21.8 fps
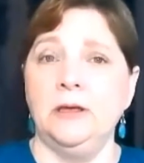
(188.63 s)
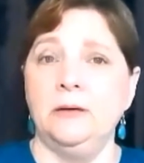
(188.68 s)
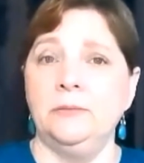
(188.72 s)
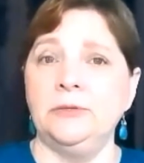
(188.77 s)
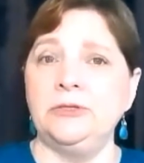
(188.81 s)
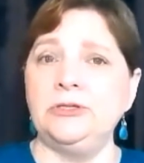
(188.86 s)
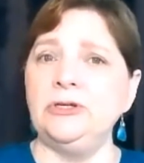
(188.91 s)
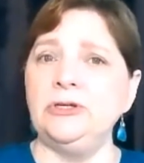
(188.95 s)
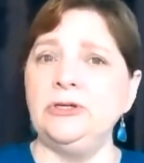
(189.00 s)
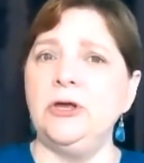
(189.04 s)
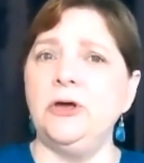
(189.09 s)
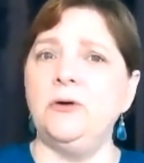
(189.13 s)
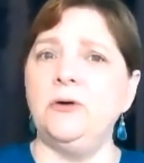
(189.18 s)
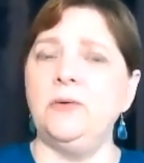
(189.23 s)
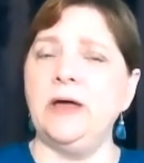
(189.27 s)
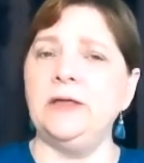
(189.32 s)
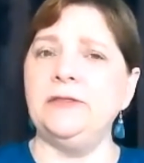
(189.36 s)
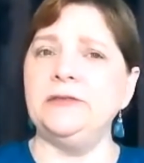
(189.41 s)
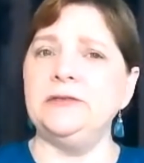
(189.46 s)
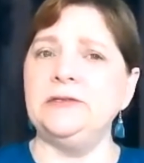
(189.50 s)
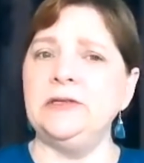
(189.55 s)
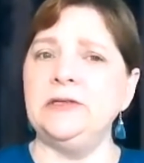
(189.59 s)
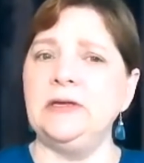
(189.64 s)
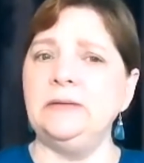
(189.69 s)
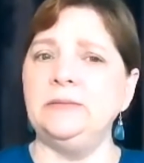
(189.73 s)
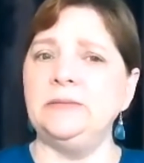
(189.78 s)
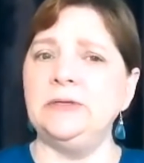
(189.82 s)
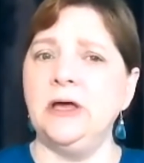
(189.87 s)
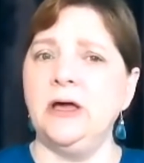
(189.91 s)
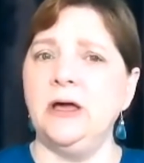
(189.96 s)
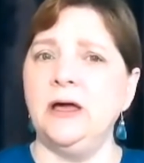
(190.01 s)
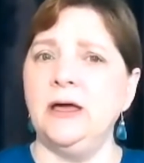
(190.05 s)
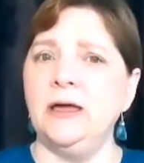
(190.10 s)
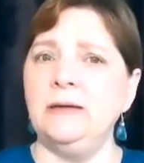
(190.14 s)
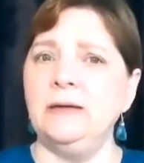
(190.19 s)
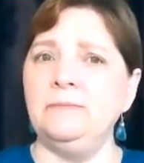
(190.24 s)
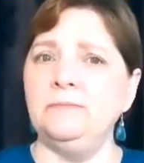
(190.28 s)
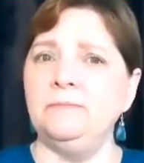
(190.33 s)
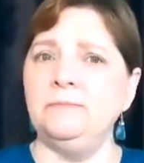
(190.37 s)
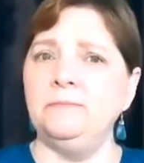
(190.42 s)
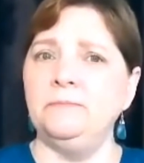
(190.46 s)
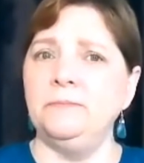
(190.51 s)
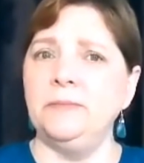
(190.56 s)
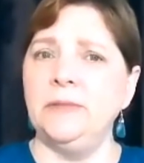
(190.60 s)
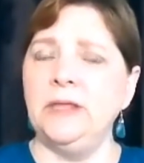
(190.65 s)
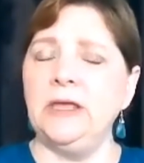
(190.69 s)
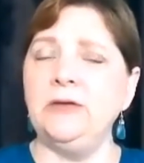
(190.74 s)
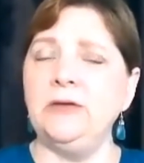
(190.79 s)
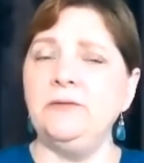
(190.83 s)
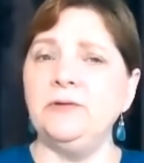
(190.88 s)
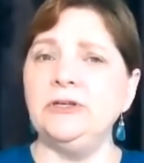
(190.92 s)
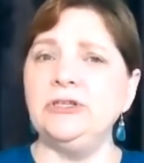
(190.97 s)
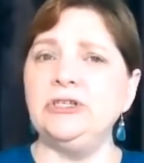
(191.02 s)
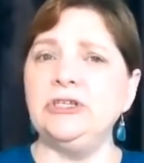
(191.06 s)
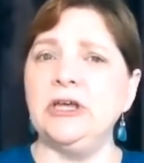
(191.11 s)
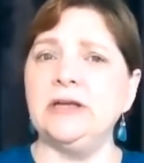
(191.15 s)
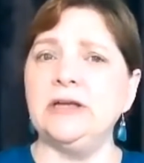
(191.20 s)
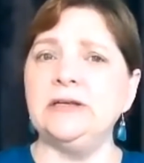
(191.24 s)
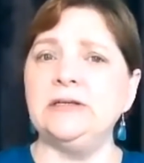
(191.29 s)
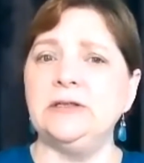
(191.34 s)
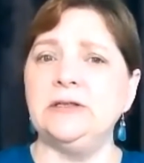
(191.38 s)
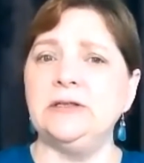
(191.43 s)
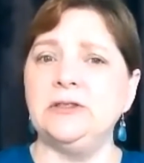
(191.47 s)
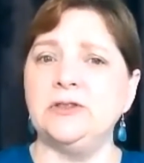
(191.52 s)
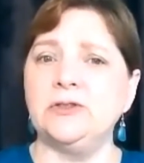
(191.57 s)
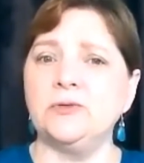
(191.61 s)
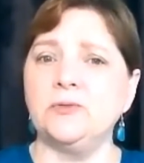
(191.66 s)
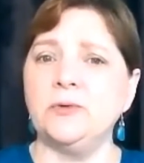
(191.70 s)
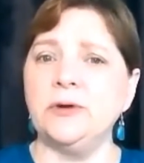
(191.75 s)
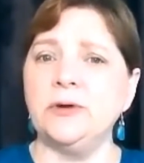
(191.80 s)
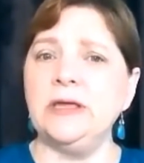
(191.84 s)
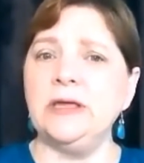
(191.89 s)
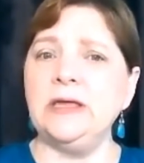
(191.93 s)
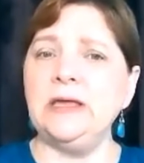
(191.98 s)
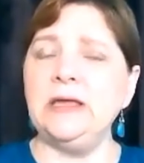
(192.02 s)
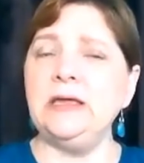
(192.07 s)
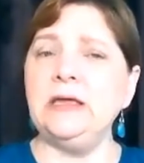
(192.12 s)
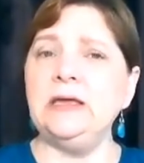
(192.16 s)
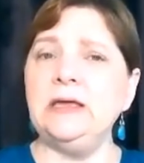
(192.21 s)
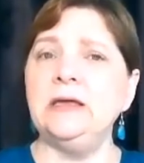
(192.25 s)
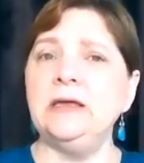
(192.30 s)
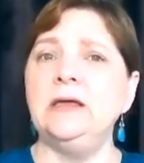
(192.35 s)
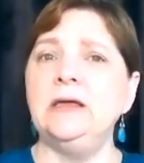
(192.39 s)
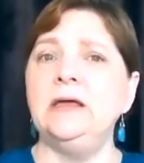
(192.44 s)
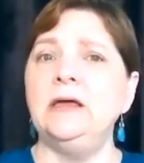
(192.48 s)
But at the same time, he rejected 3